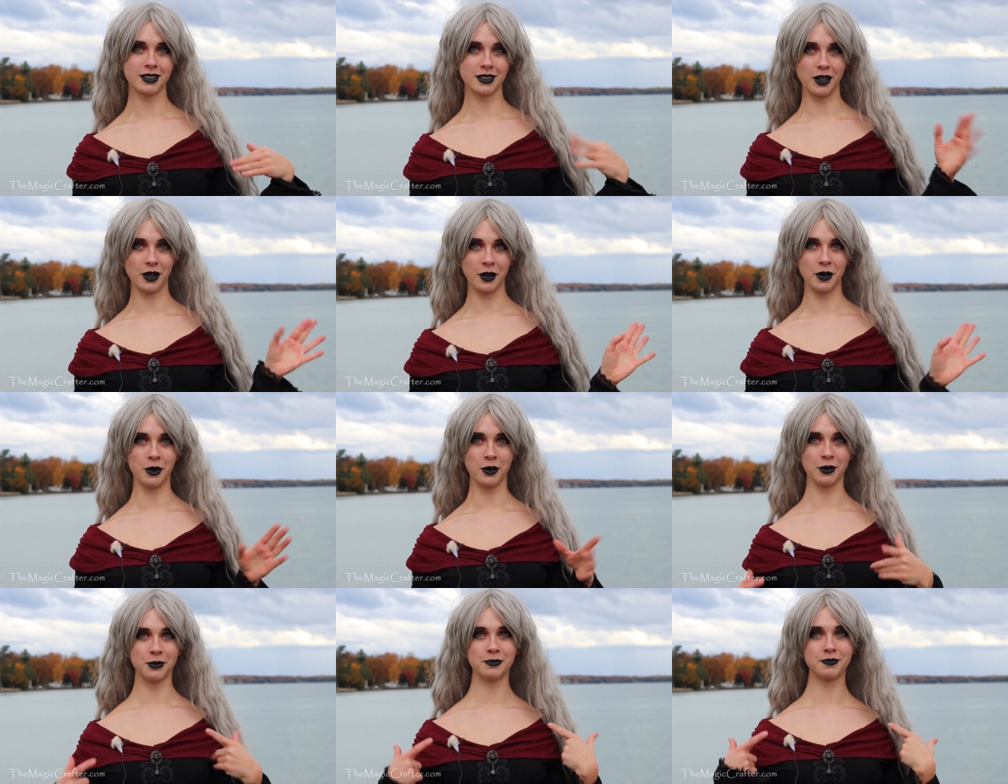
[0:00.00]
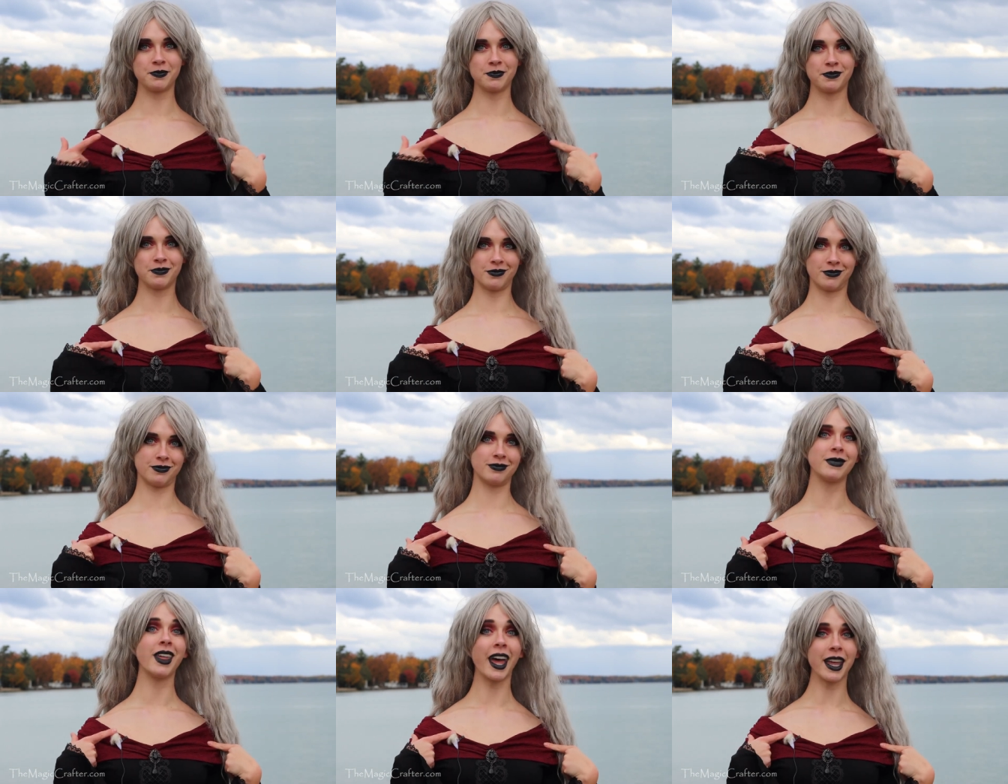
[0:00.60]
So
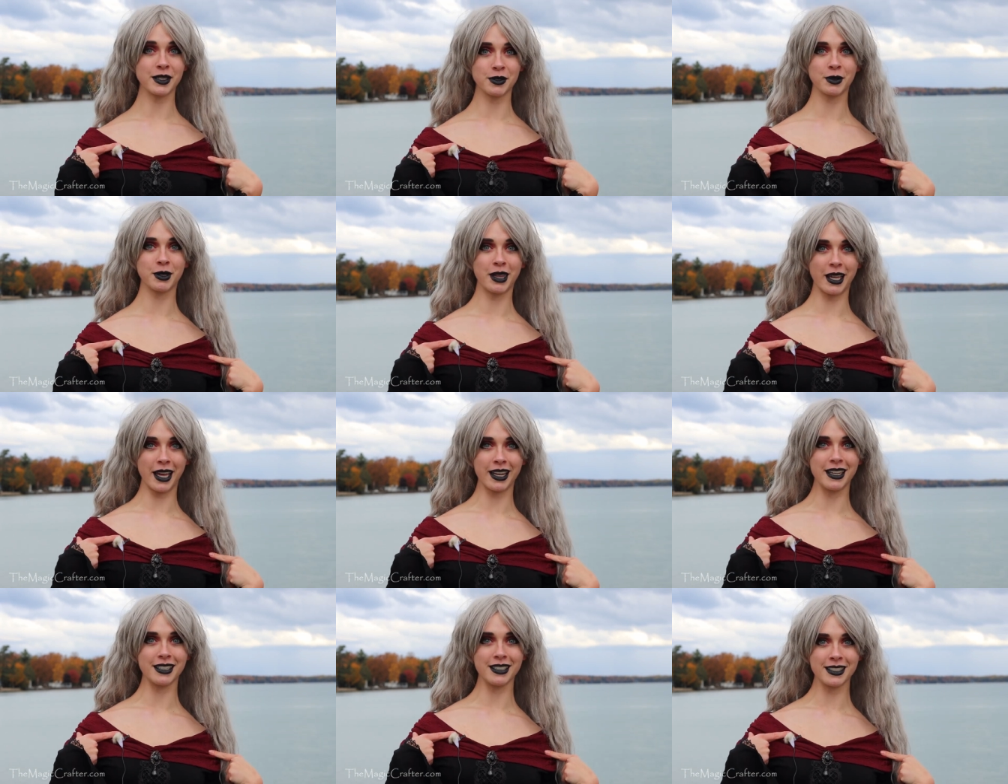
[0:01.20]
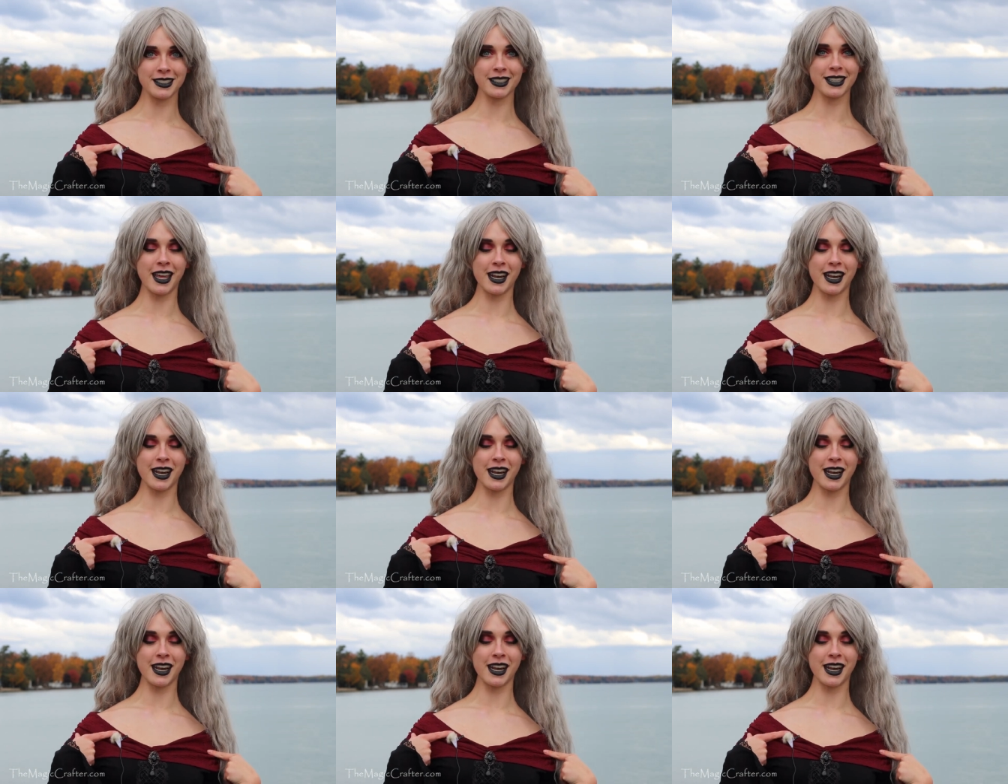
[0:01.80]
that's what that is.